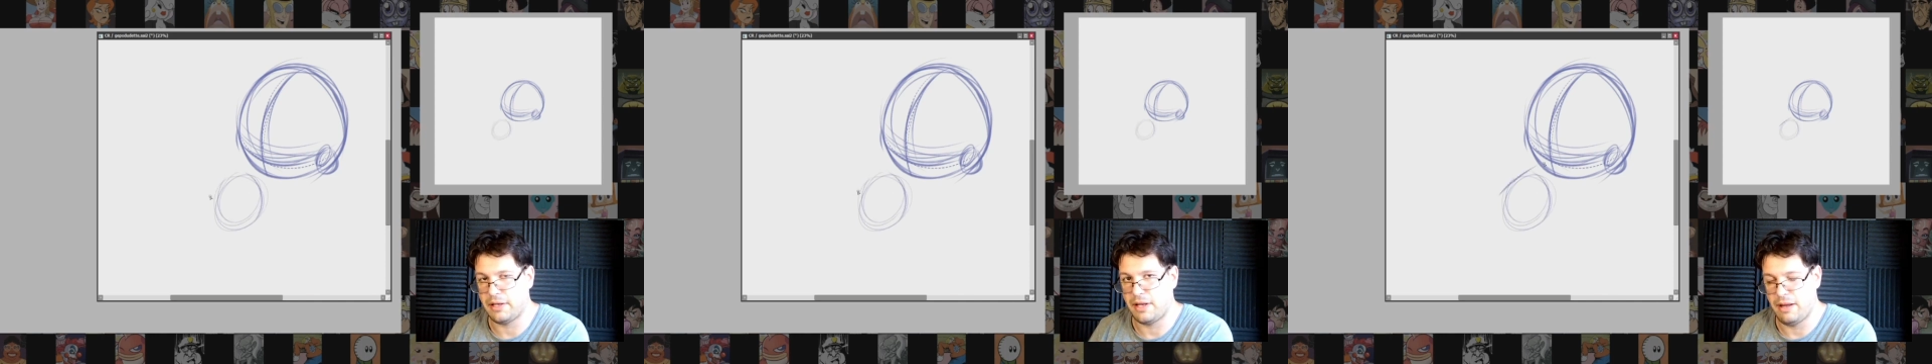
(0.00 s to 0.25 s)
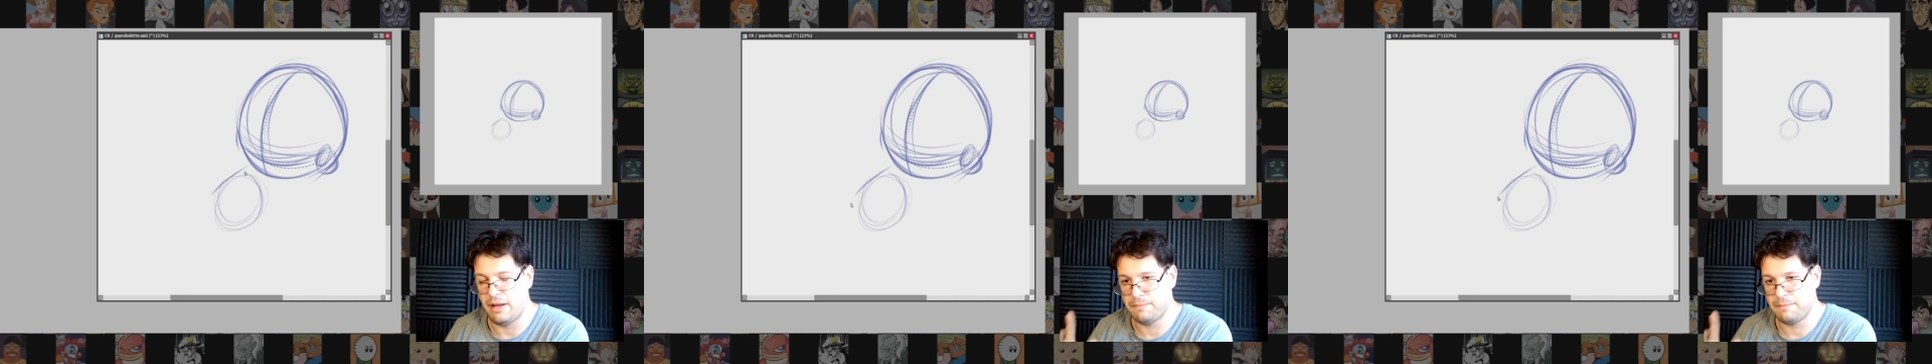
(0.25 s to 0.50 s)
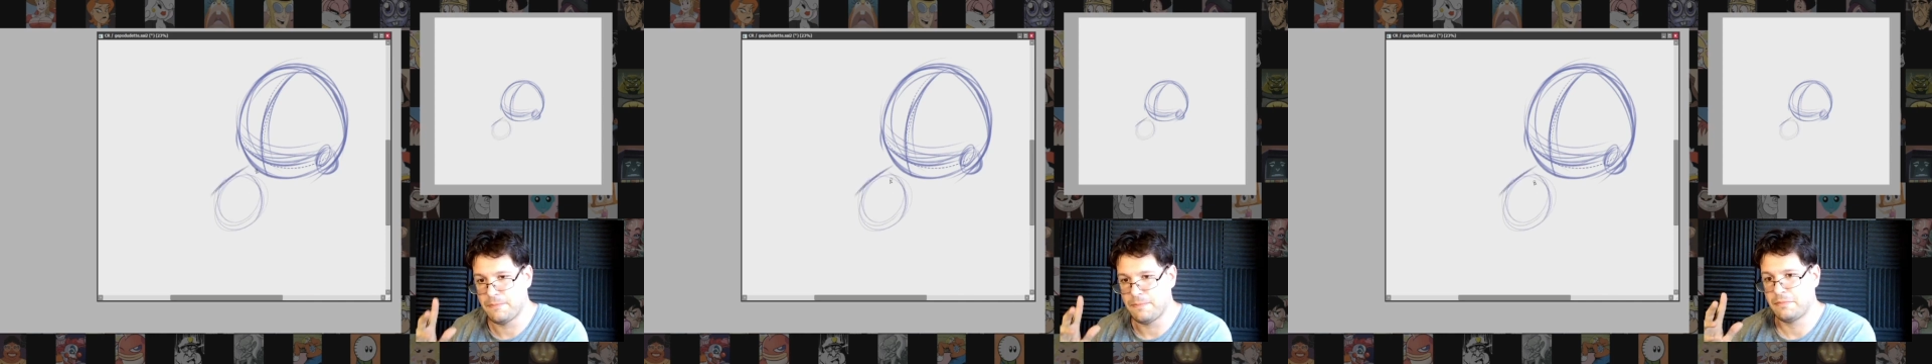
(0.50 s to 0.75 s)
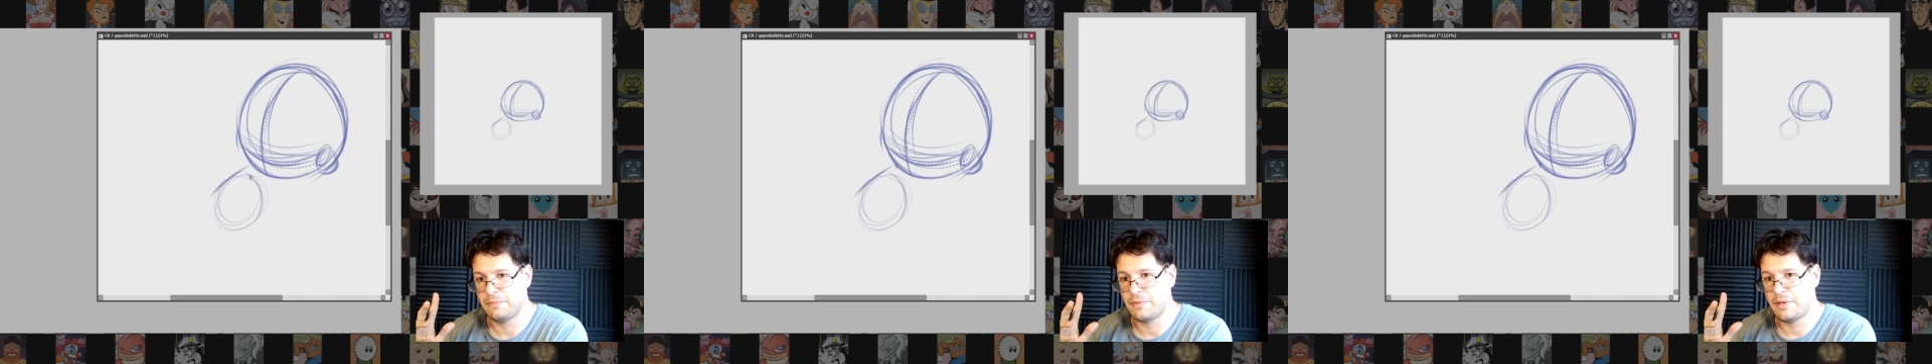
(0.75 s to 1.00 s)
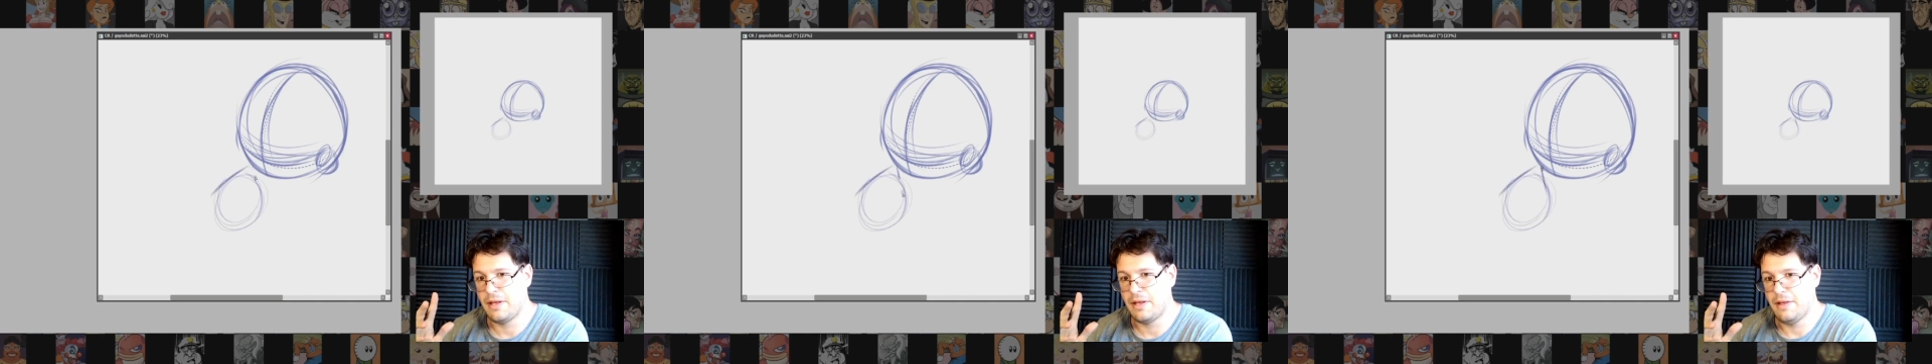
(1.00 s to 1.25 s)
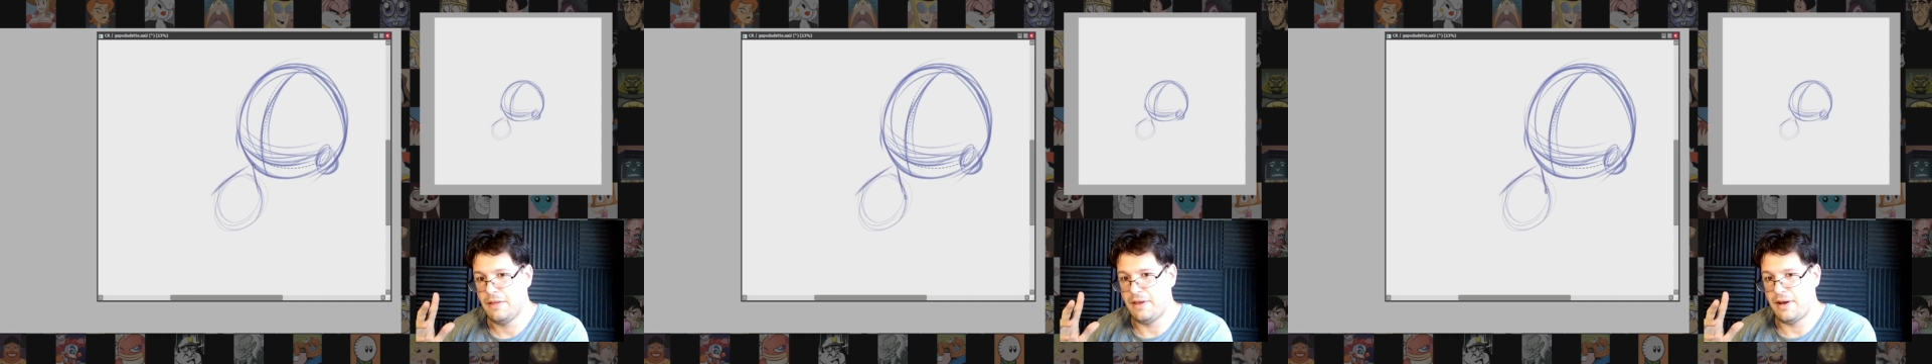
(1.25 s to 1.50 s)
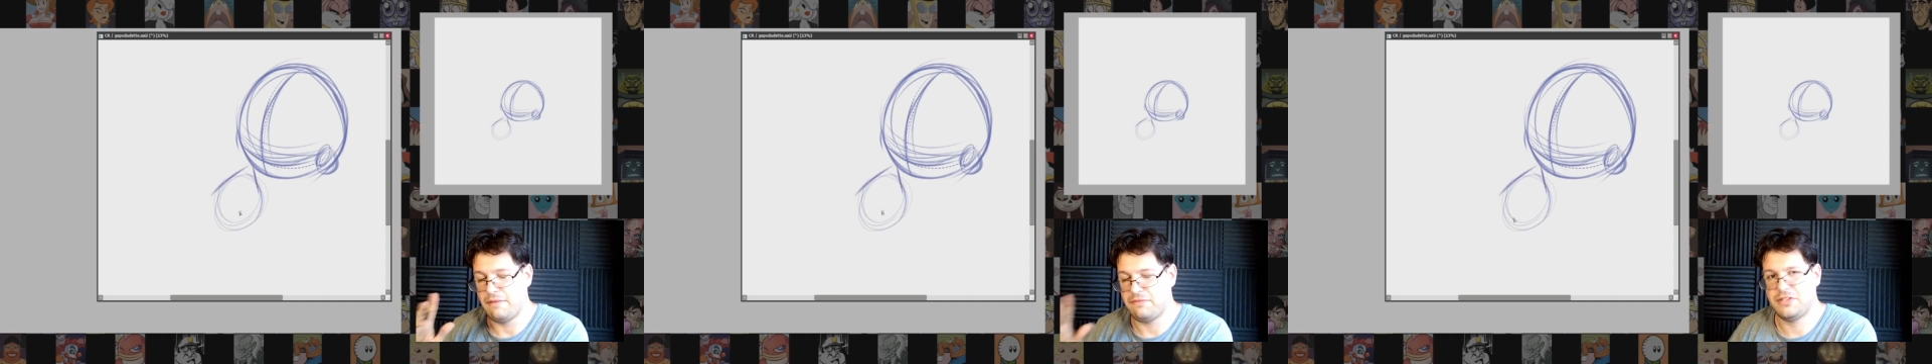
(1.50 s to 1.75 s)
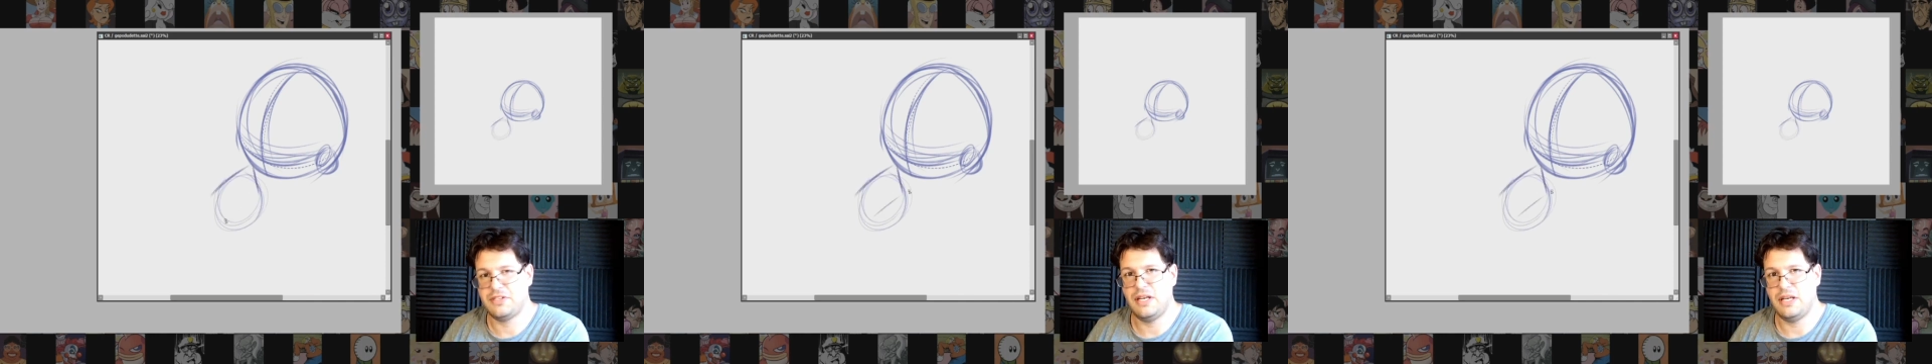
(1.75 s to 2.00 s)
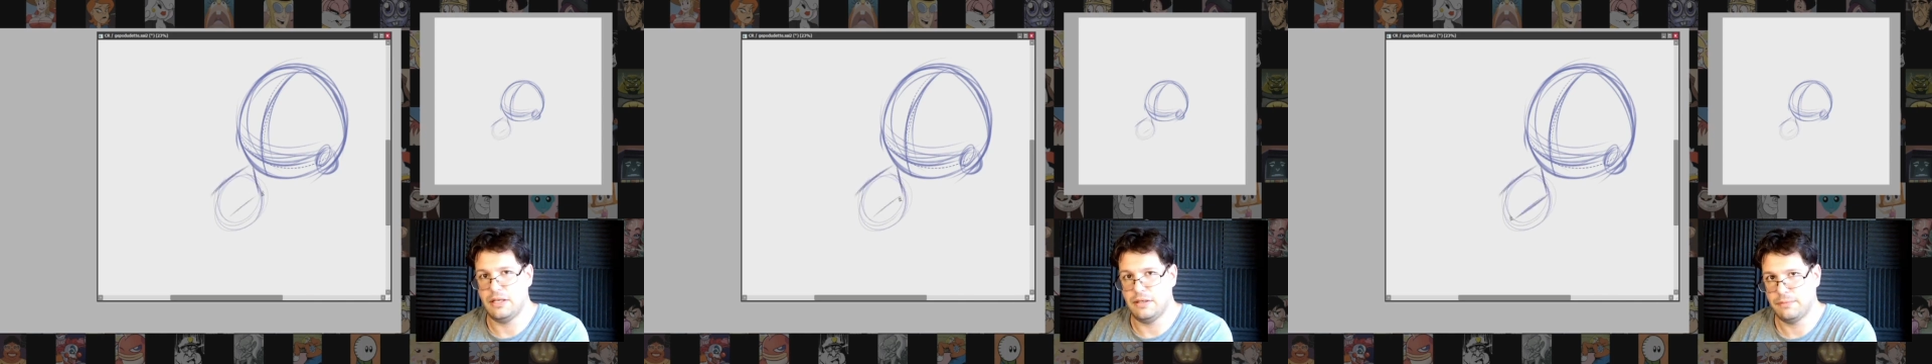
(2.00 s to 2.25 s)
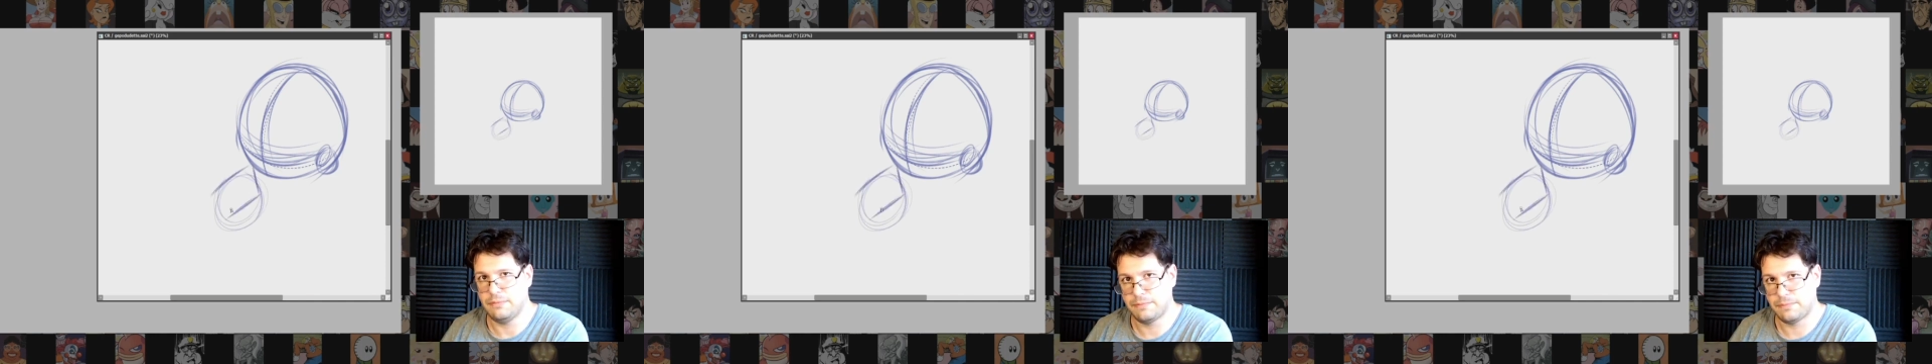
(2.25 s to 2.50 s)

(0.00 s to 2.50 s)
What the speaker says: game that I've seen,